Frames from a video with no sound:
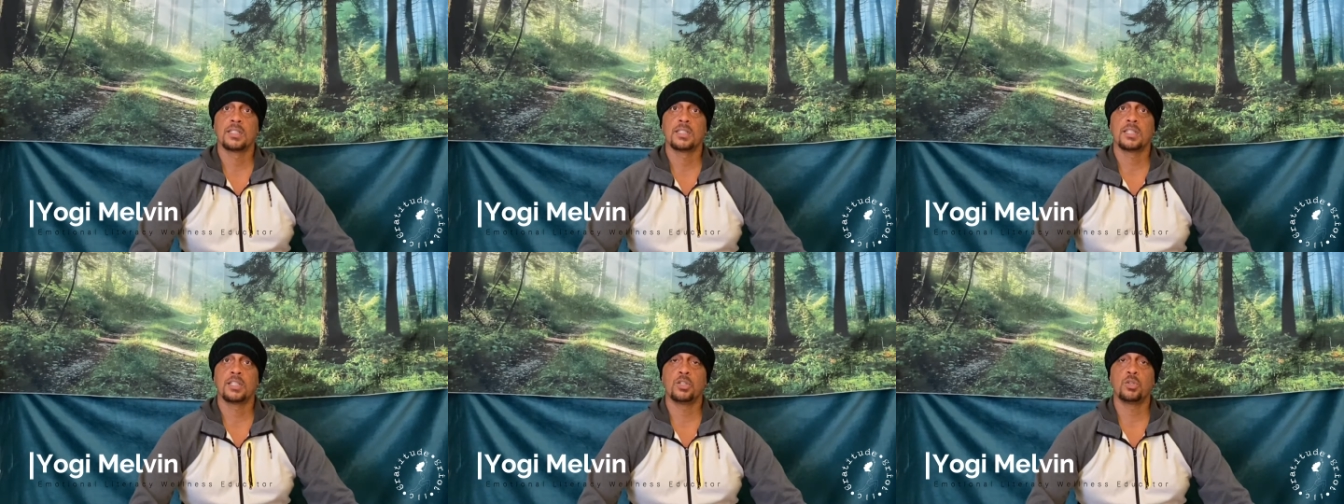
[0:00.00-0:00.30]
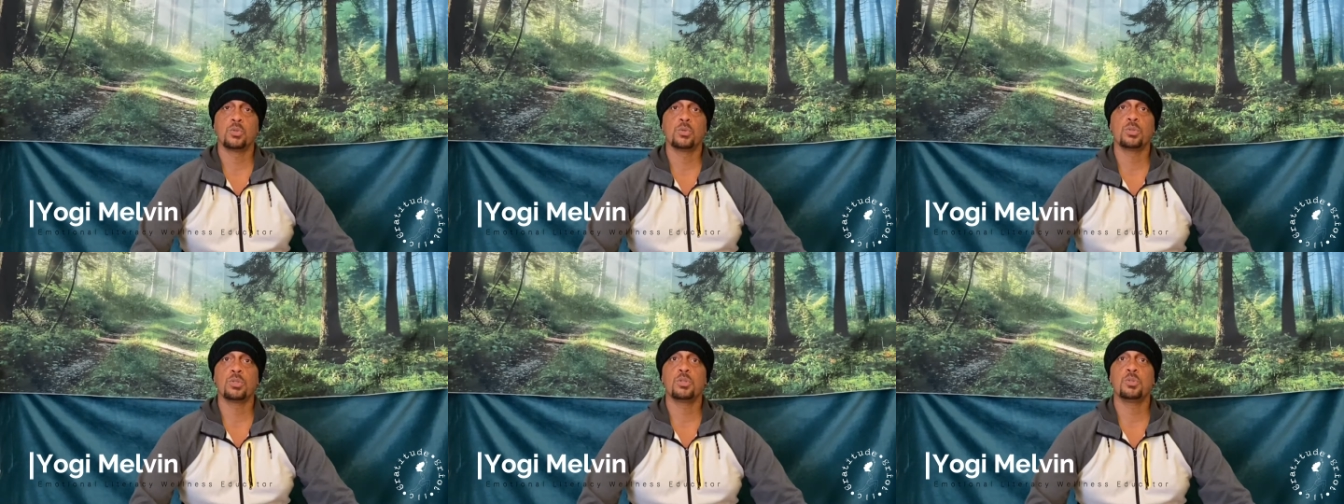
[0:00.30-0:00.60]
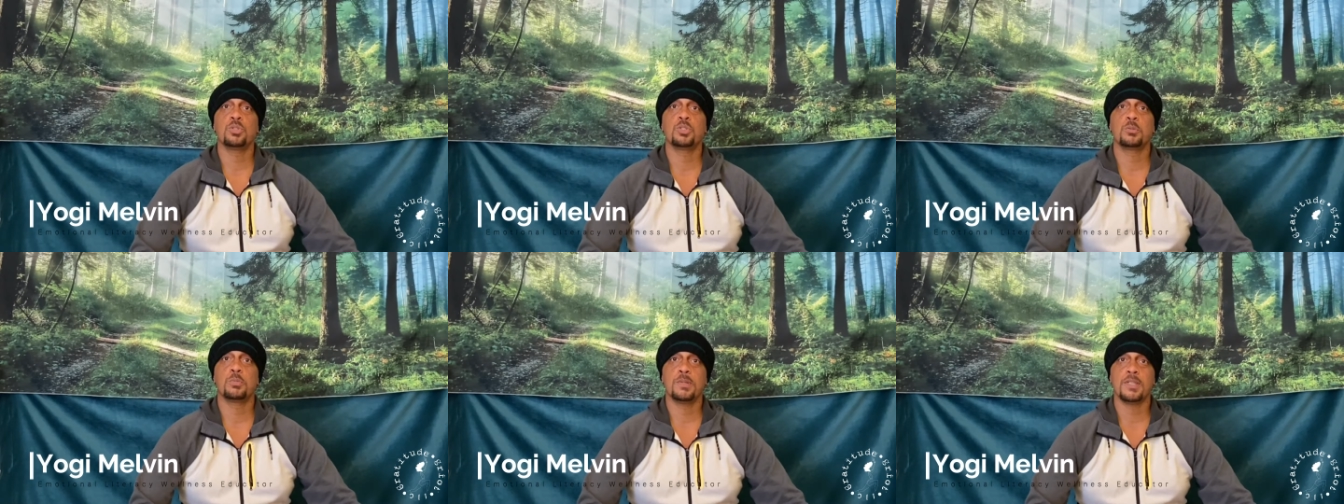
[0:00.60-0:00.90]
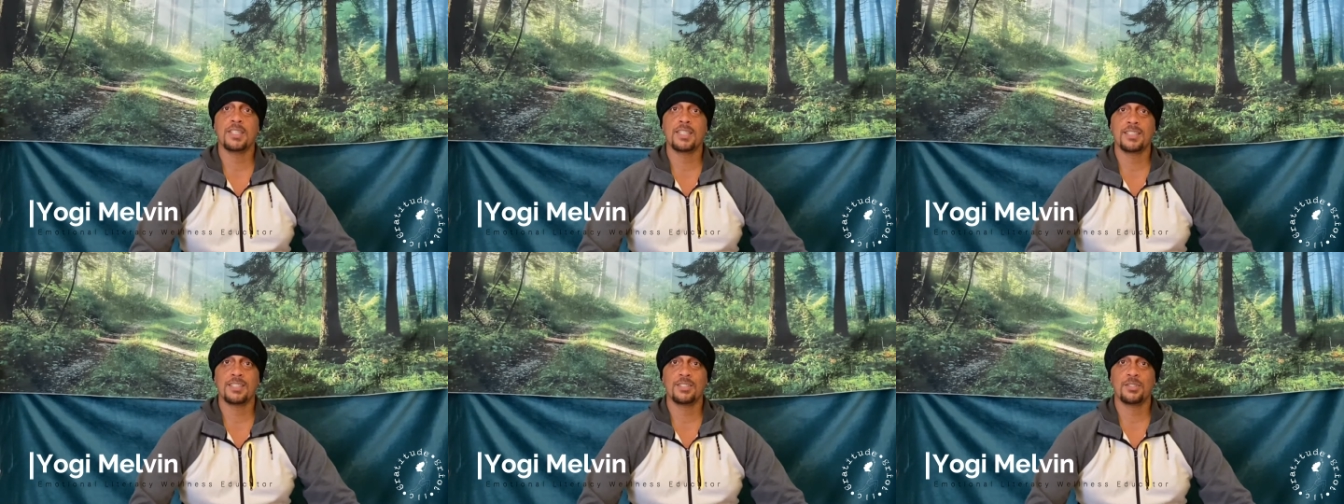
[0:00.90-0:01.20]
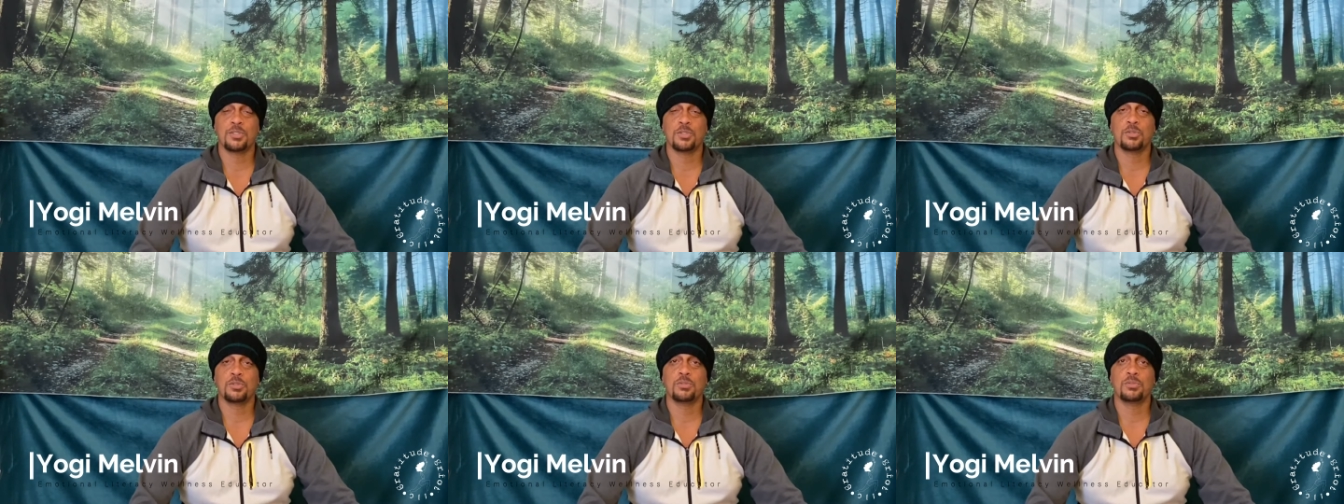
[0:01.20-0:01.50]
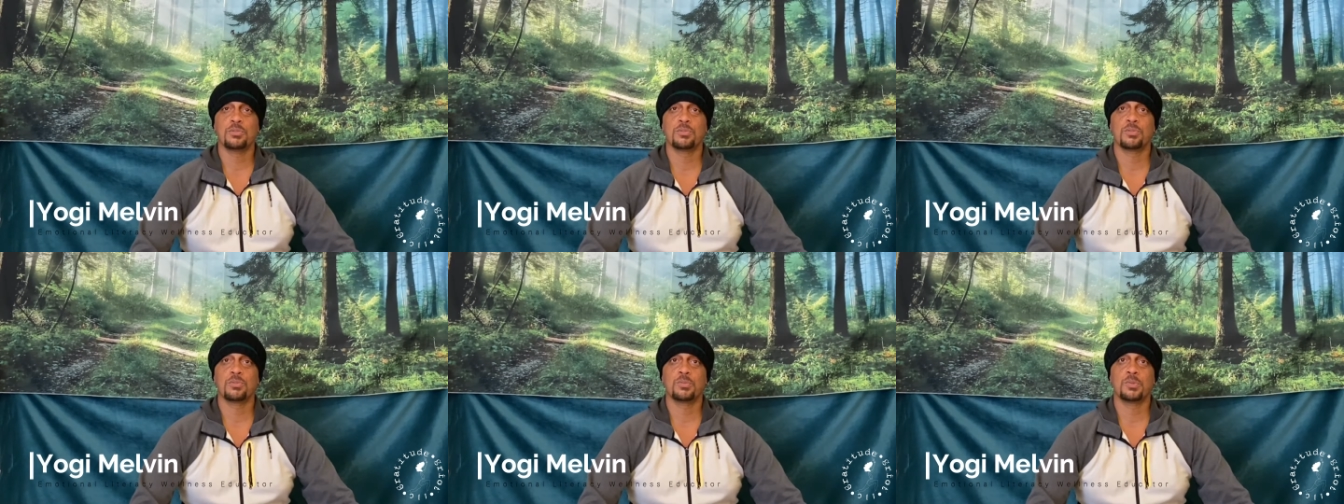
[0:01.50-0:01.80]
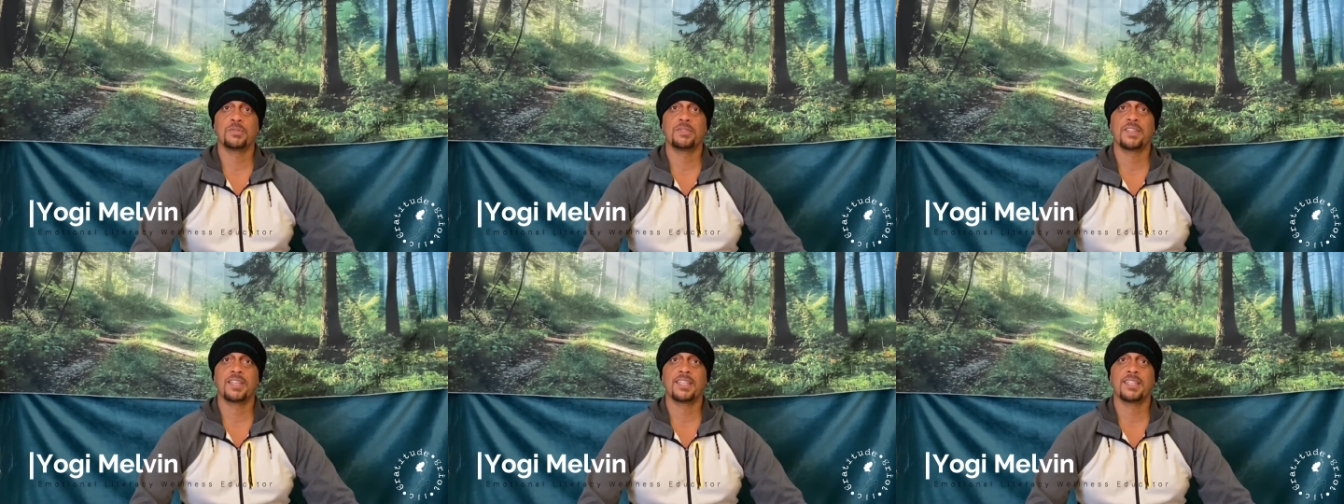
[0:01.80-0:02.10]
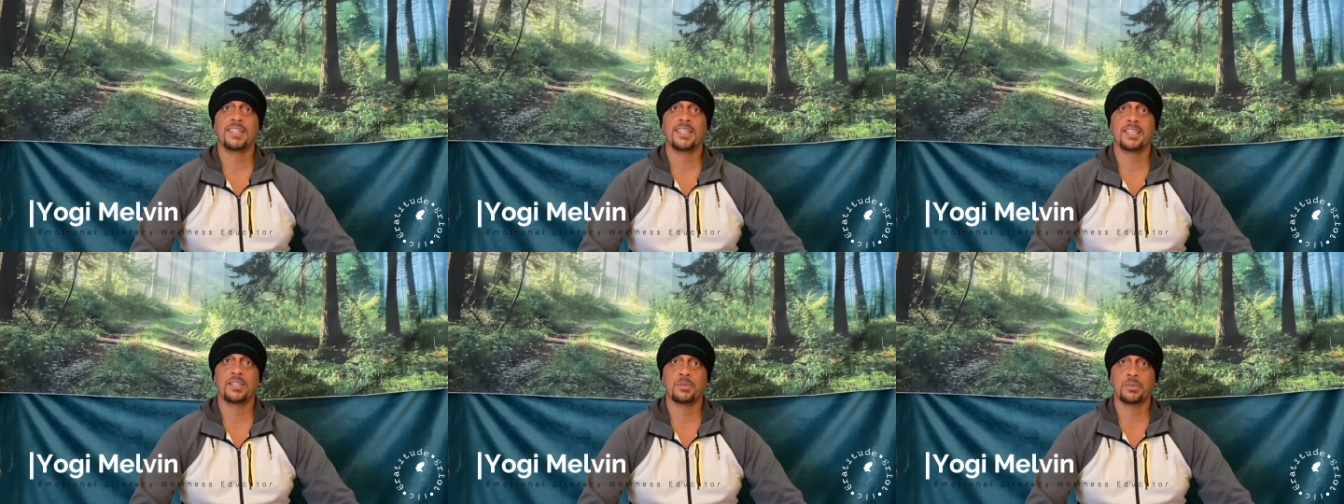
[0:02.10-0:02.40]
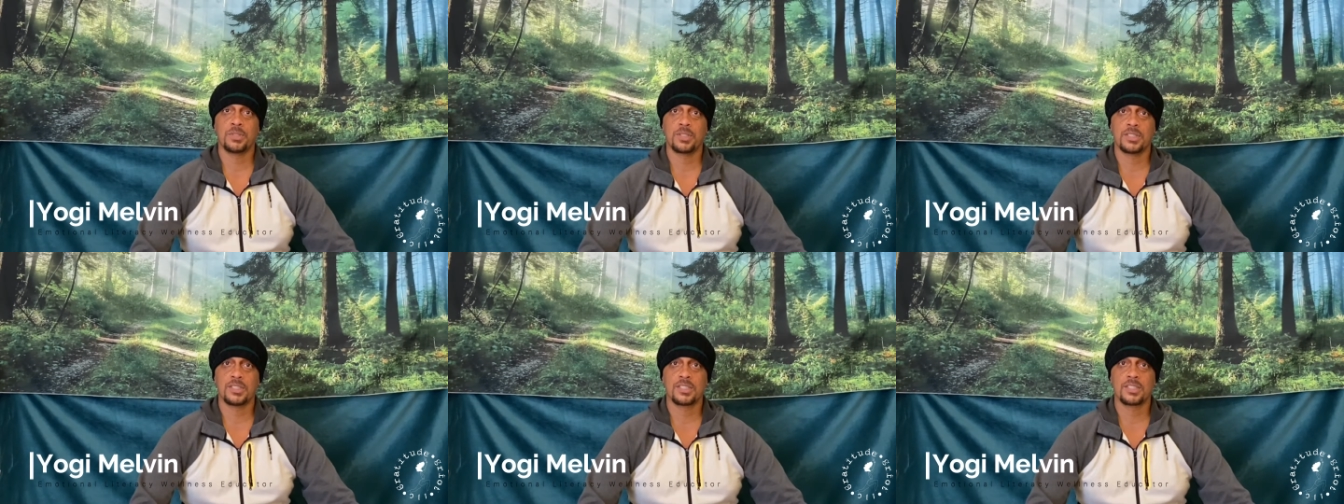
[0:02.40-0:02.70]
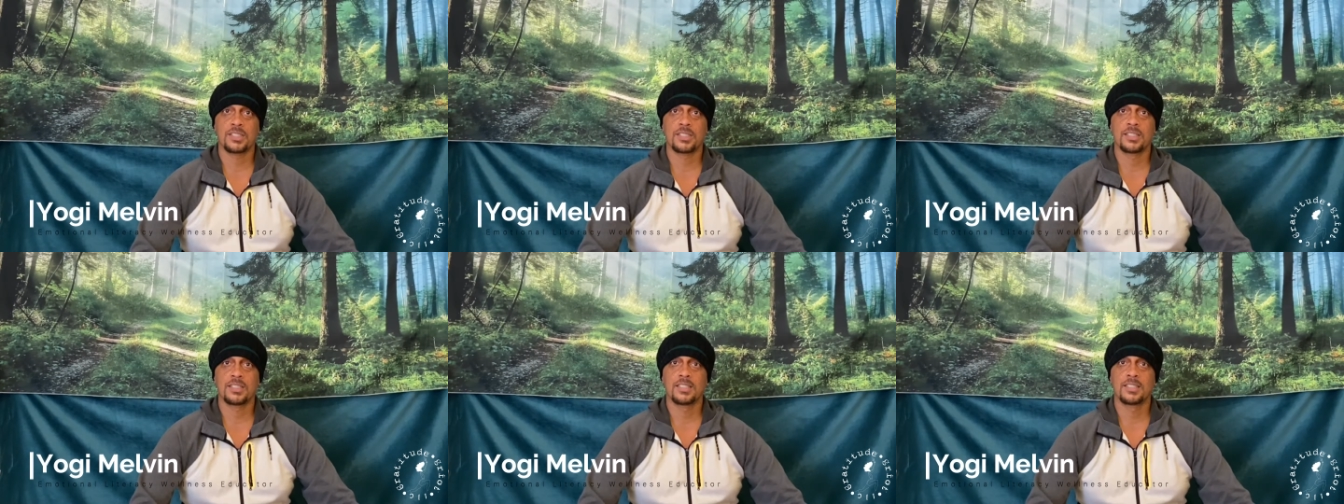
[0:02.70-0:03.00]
And who are you speaking to with that language?